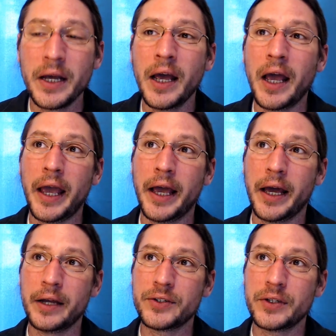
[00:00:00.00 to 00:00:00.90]

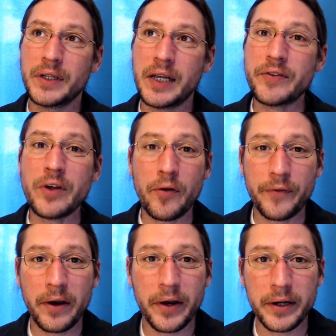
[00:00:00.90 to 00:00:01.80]
And even though a
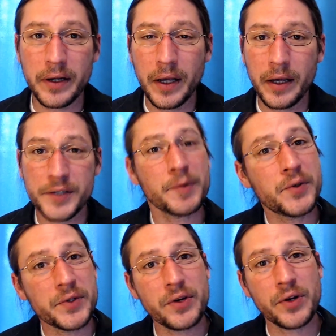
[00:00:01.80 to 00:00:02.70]
ferret, especially
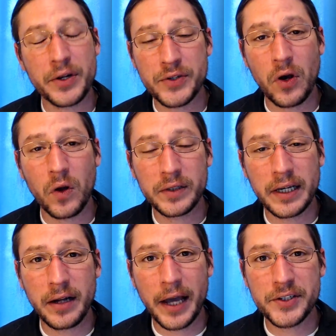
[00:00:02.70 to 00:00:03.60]
when they're an adult,
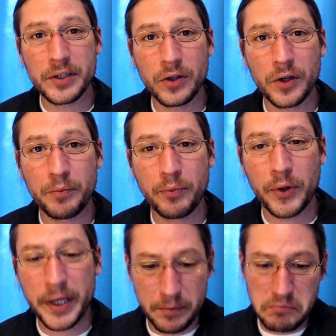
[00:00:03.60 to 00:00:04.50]
can actually look
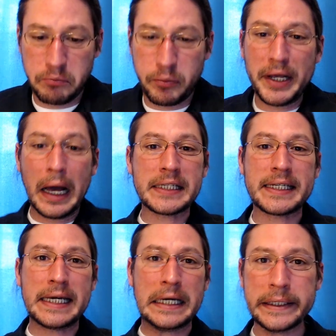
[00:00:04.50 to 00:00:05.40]
pretty
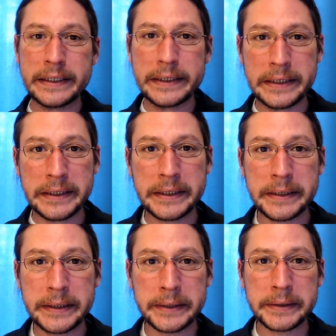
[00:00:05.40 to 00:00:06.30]
husky,
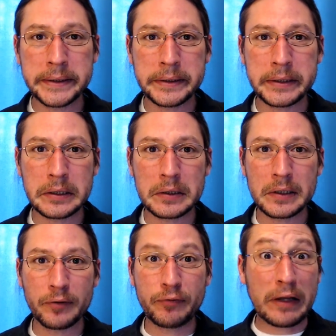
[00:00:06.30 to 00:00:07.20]

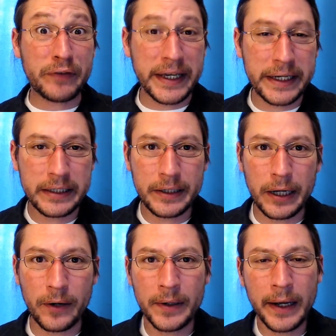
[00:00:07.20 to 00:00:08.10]
little fluffy,
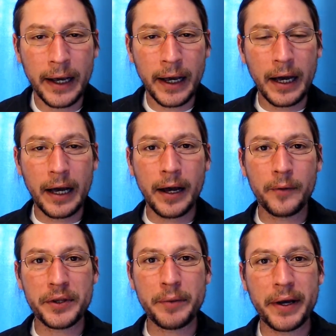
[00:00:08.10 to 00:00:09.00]

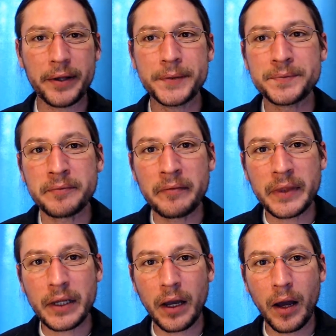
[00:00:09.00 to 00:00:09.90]
around the belly.
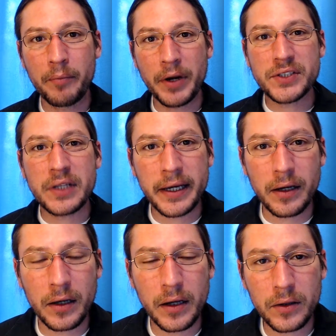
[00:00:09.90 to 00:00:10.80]
Much like
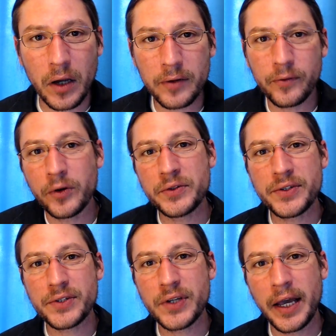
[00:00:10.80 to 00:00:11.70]
a lot of
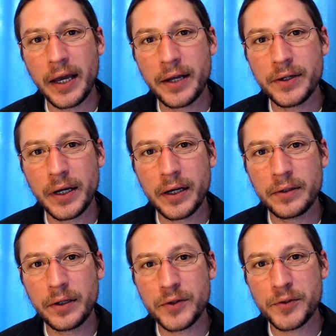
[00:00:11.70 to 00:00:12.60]
rodents and
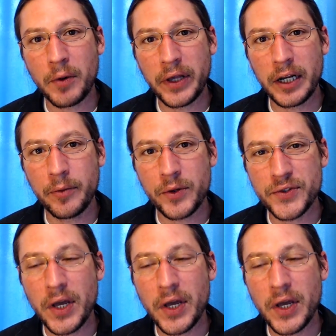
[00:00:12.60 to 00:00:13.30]
small animals,